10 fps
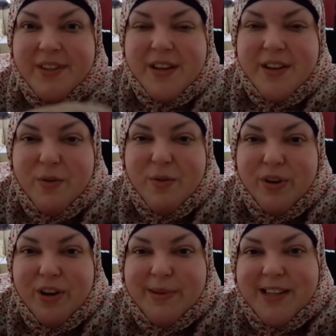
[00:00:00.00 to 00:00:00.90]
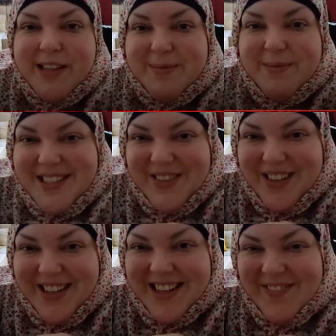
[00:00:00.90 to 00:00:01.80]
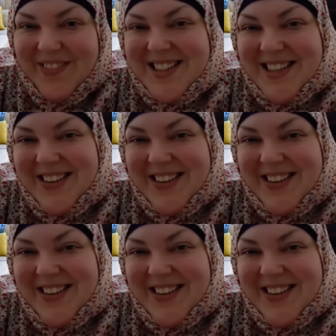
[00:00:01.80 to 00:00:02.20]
Go border hopping, get some good stuff like in Mexico,